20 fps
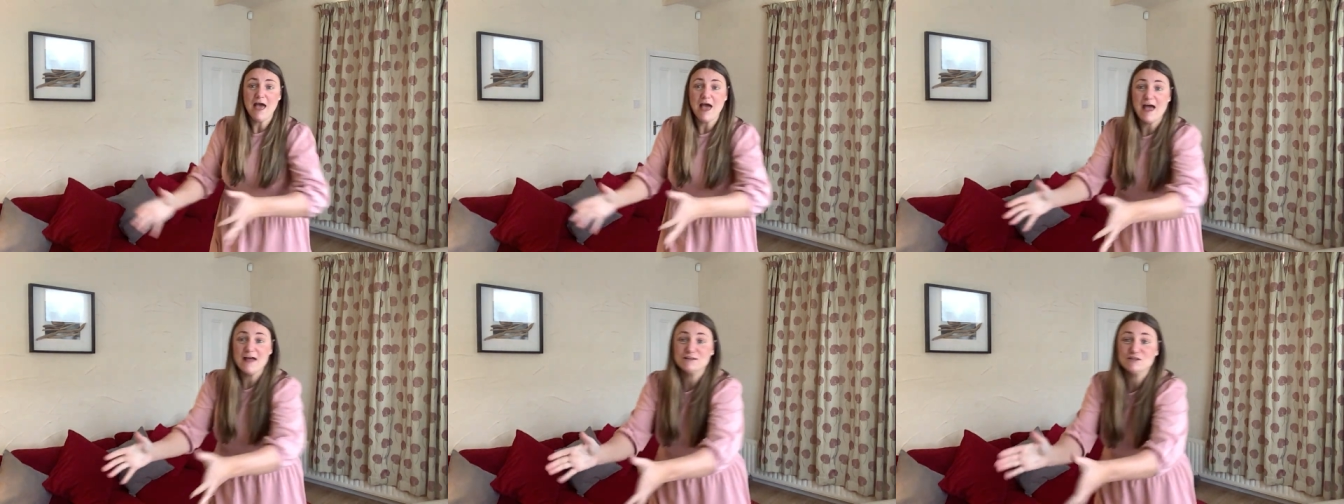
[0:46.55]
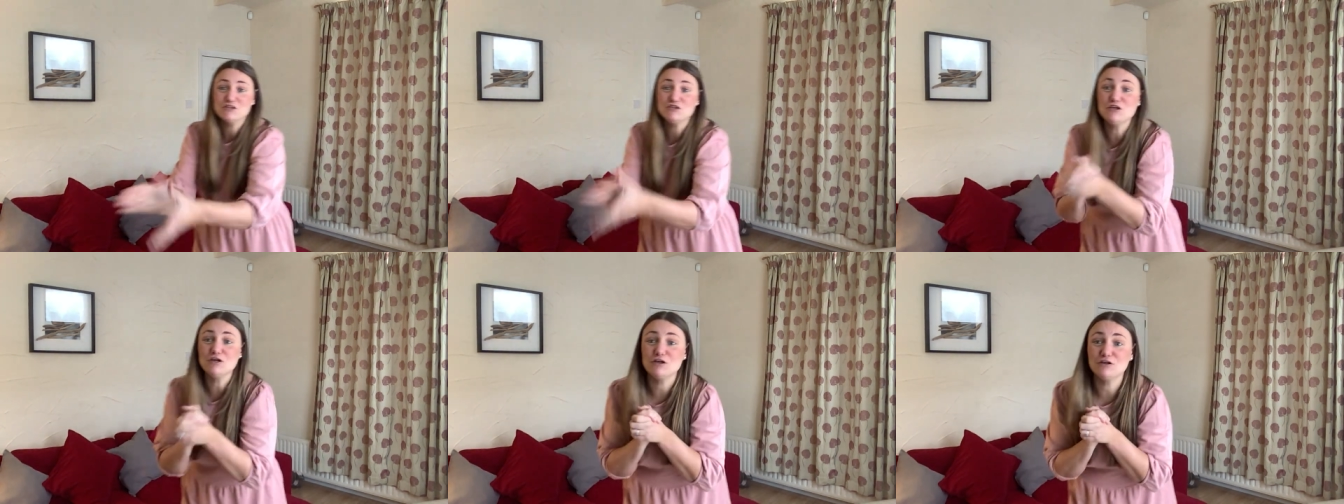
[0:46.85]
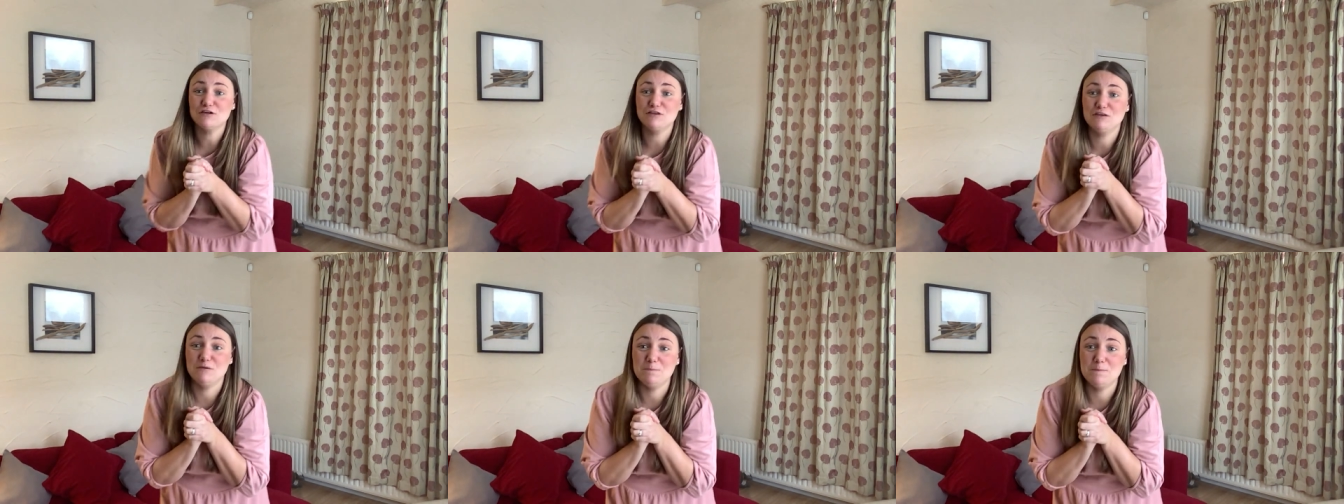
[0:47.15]
and
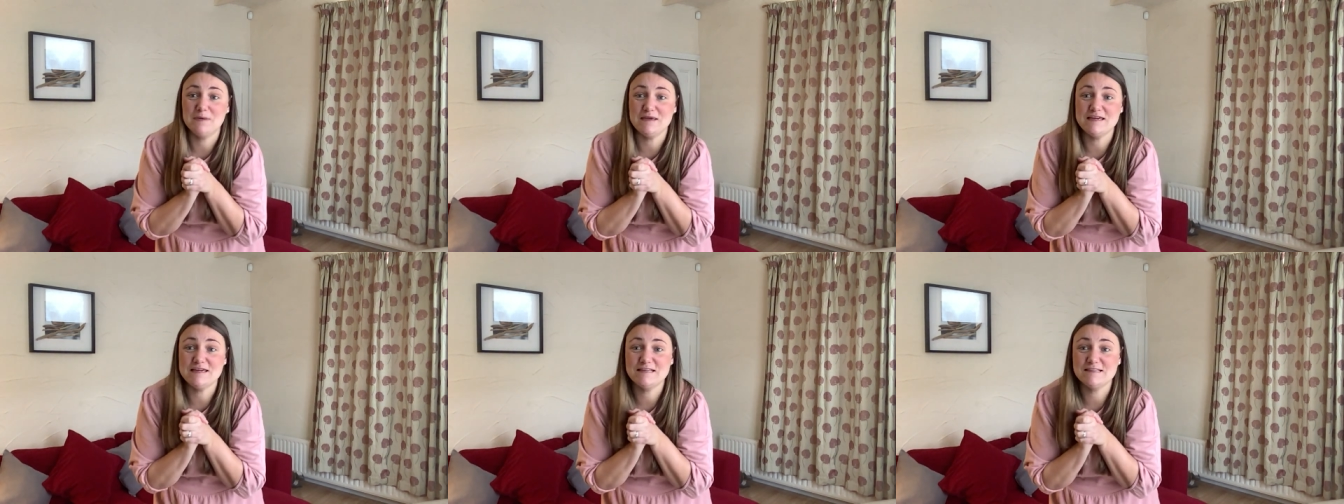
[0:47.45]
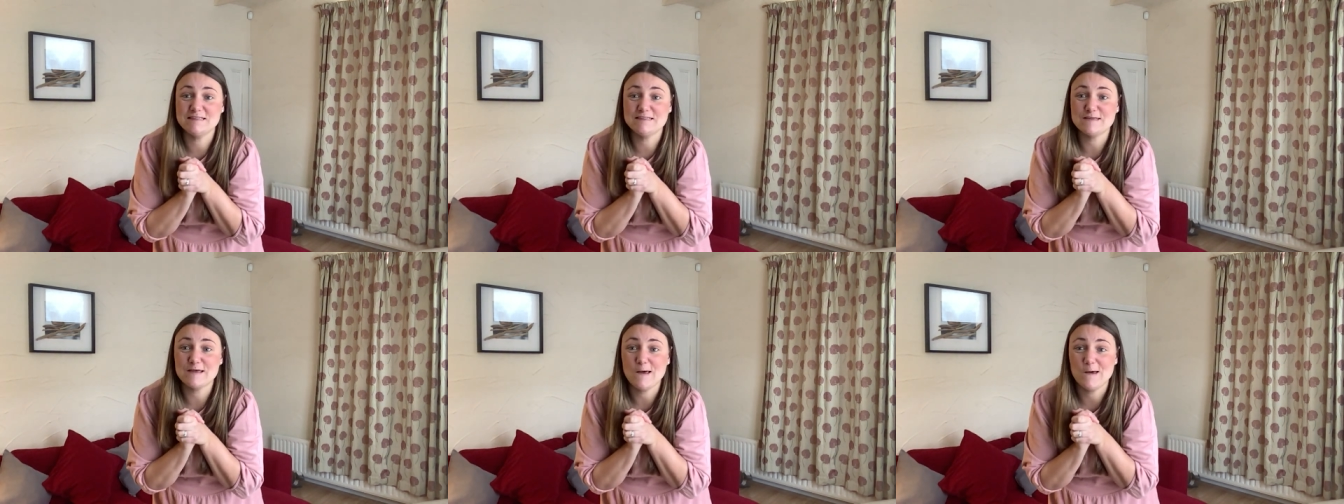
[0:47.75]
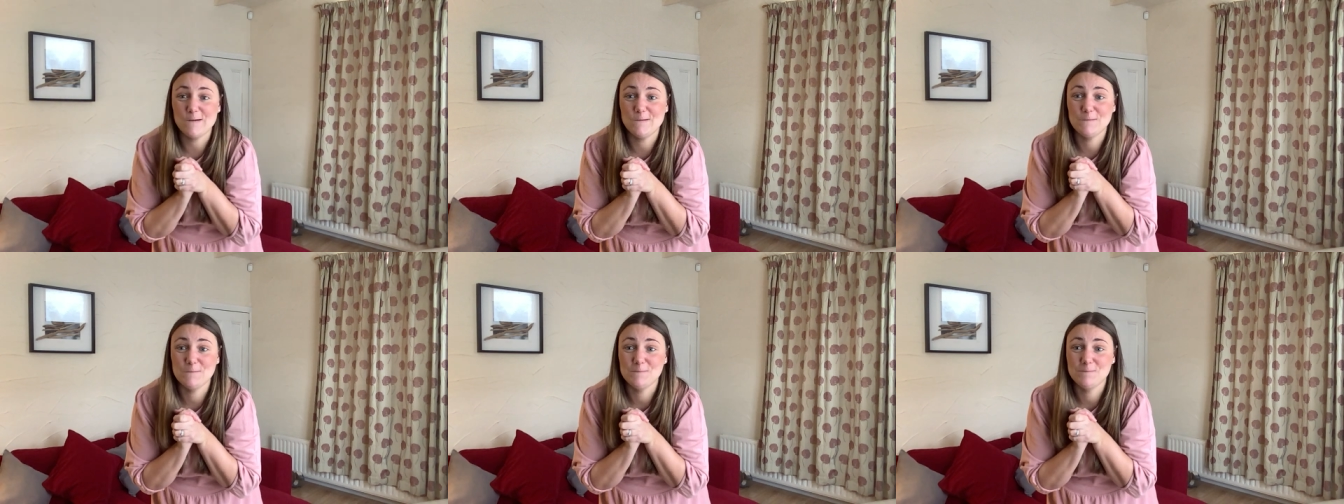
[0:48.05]
took the beans
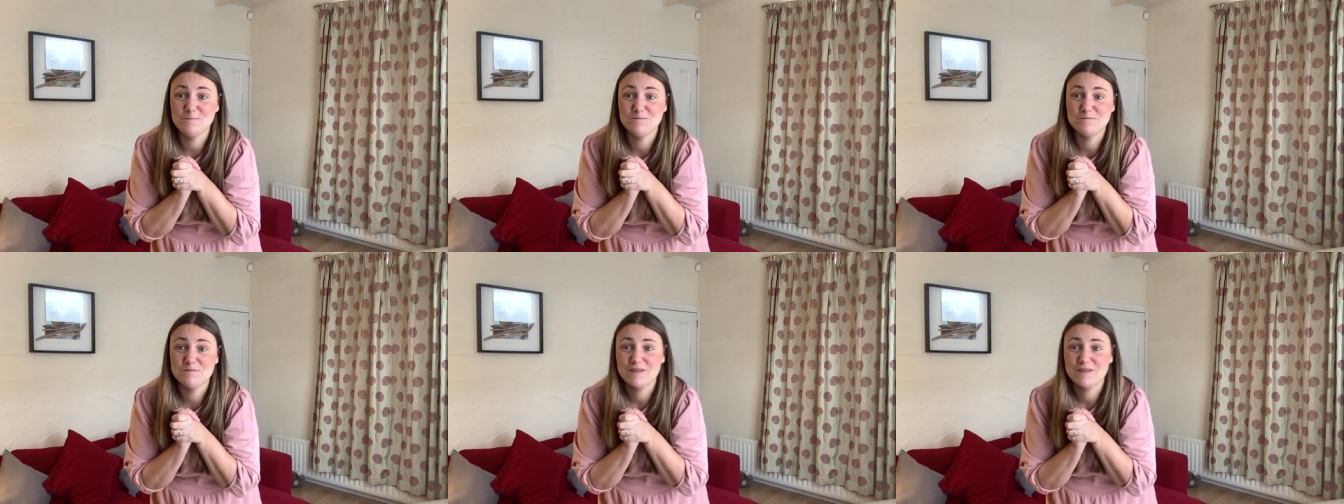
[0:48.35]
home.